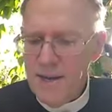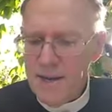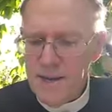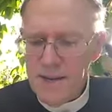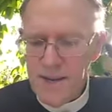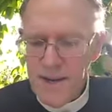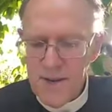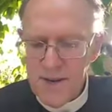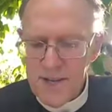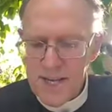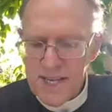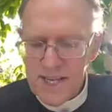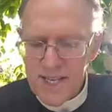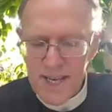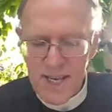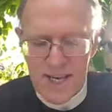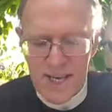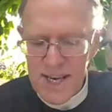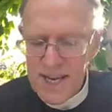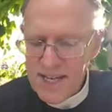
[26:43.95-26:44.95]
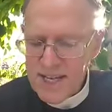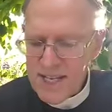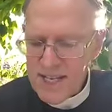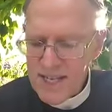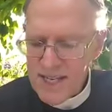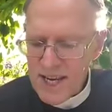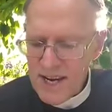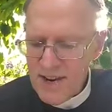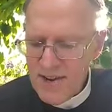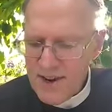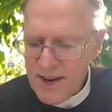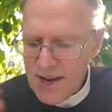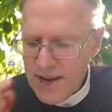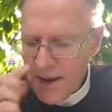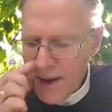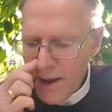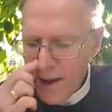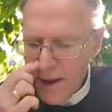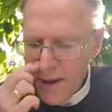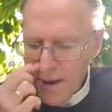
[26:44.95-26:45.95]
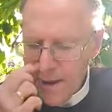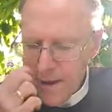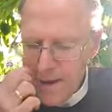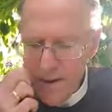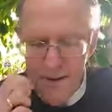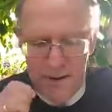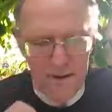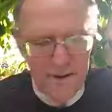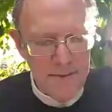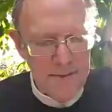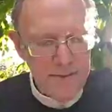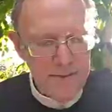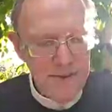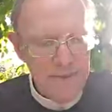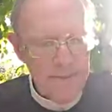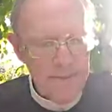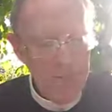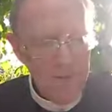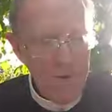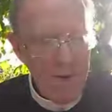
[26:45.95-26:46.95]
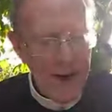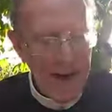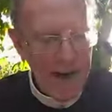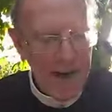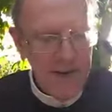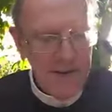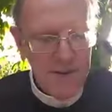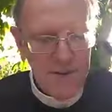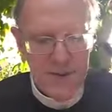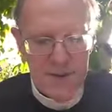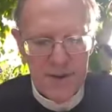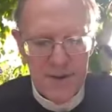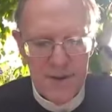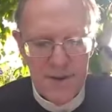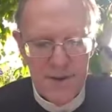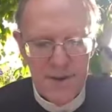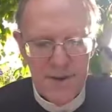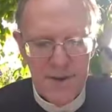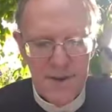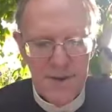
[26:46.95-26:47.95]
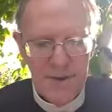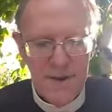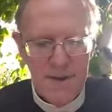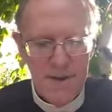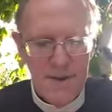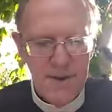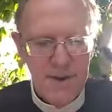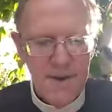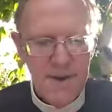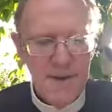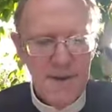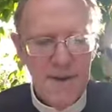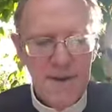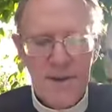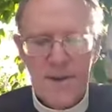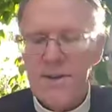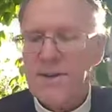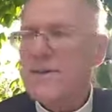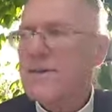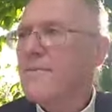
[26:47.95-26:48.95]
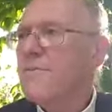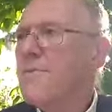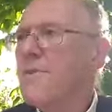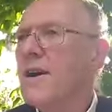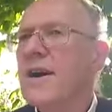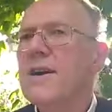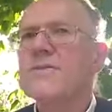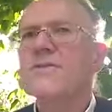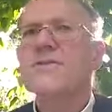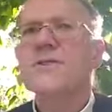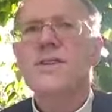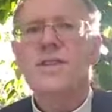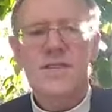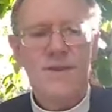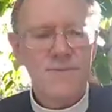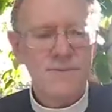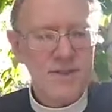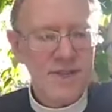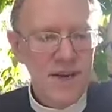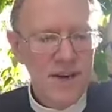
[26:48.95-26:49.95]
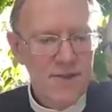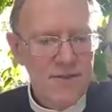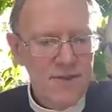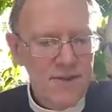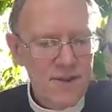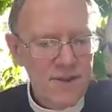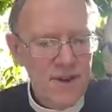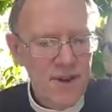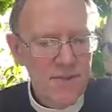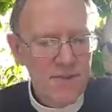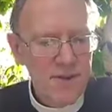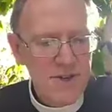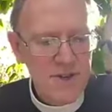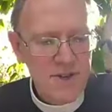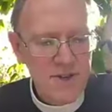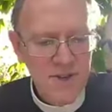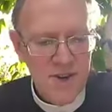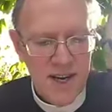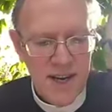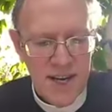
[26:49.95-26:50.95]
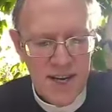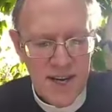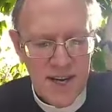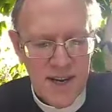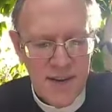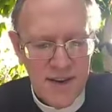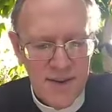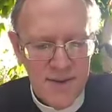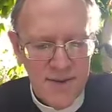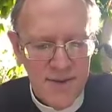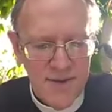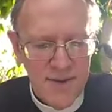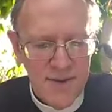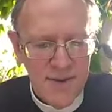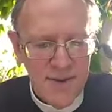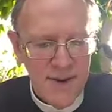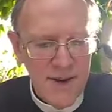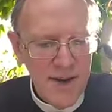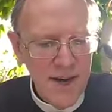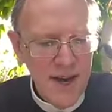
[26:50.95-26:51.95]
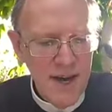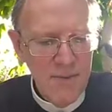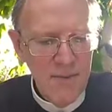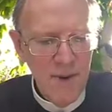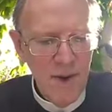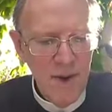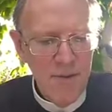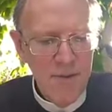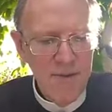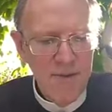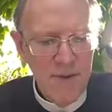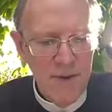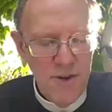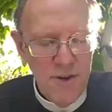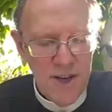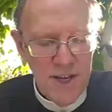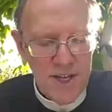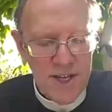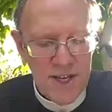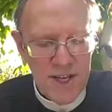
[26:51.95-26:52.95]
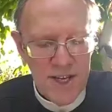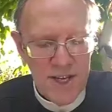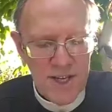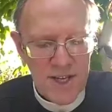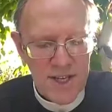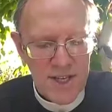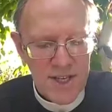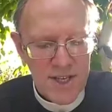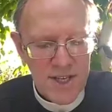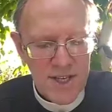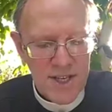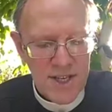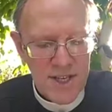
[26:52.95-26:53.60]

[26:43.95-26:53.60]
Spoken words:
God is unnecessary to the proud, because the proud sees himself at the top of the tree. And what foolishness.